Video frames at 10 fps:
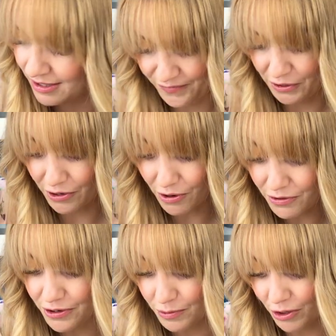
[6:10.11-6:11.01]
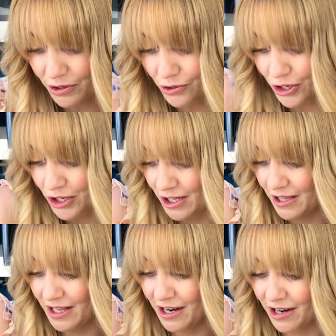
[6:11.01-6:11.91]
You know there's more nutrition in
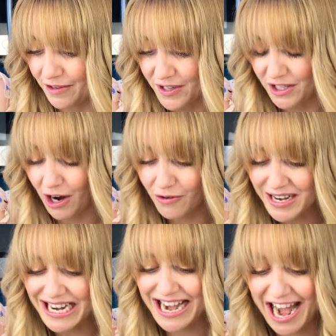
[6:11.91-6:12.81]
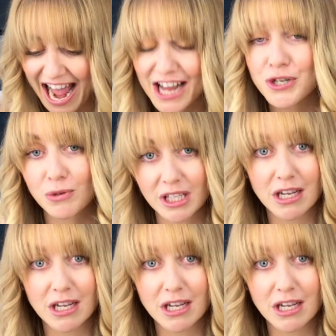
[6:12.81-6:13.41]
there if it's already naturally